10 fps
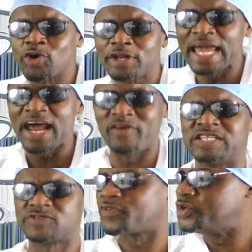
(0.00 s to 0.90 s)
run
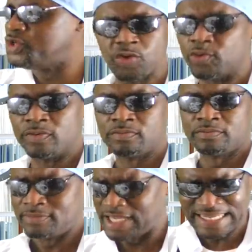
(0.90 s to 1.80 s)
errands for you.
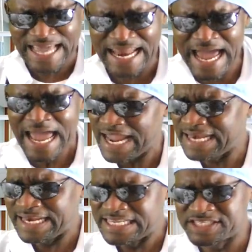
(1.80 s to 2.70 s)
In Ghana,
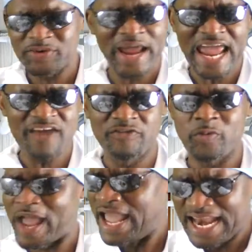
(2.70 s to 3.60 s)
in Nigeria,
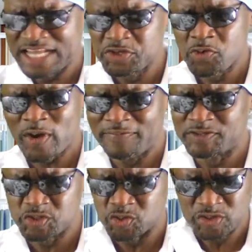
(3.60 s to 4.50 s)
everywhere. Anything you want them to do,